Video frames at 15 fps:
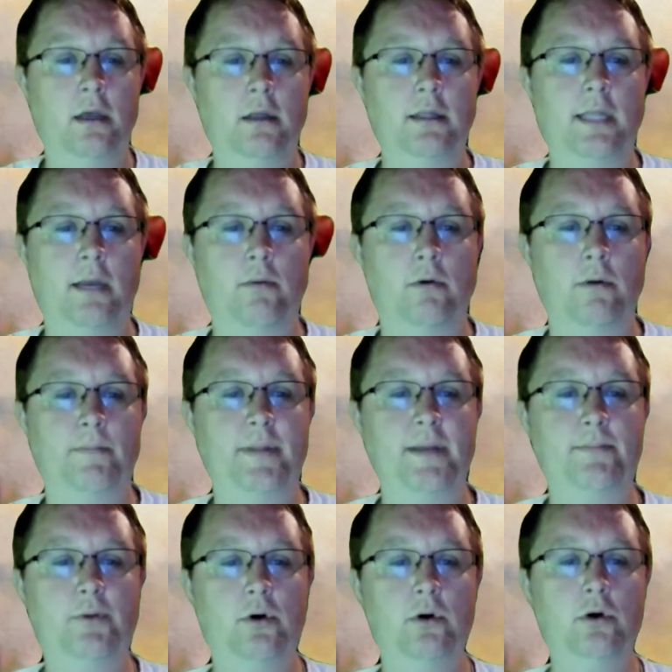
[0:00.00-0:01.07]
They were
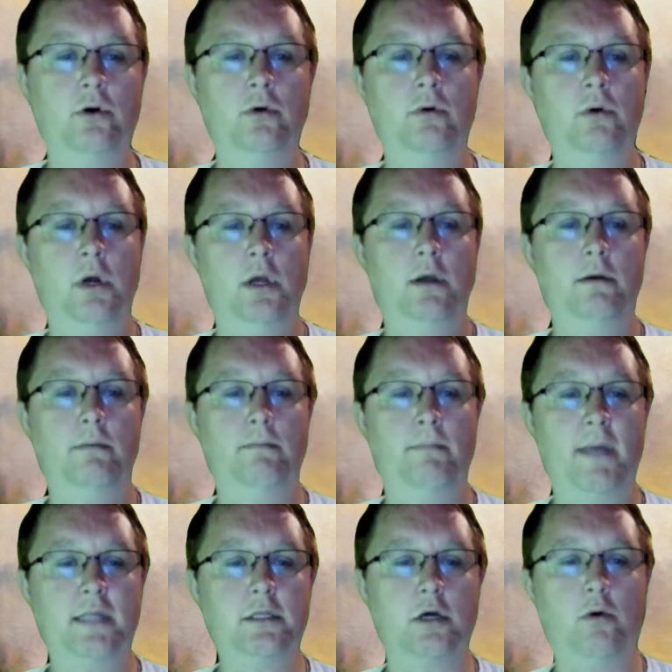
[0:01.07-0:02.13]
people who
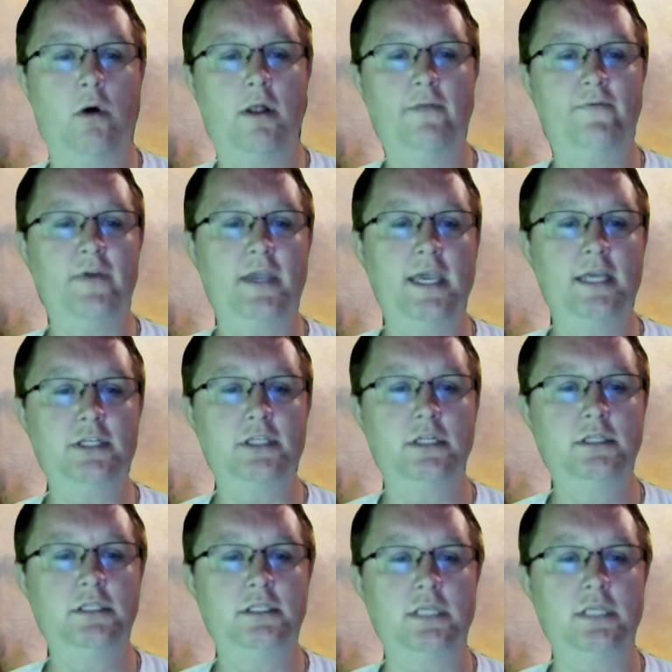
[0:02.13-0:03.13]
met the qualifications